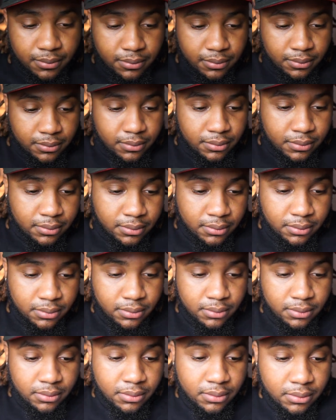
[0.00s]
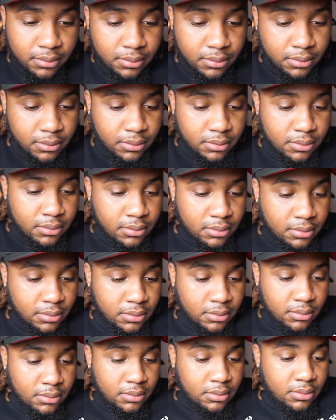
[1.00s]

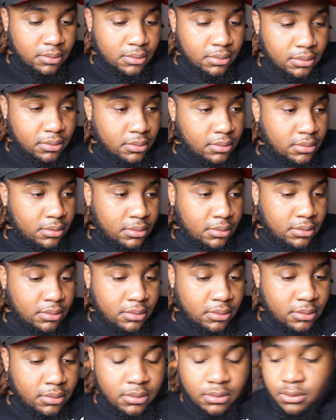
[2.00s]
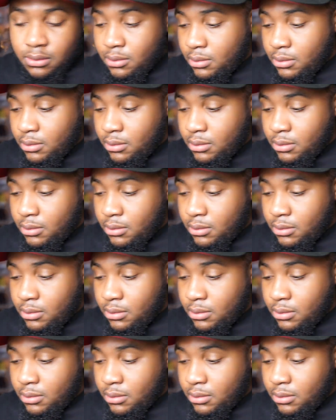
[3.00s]
Nobody speaks.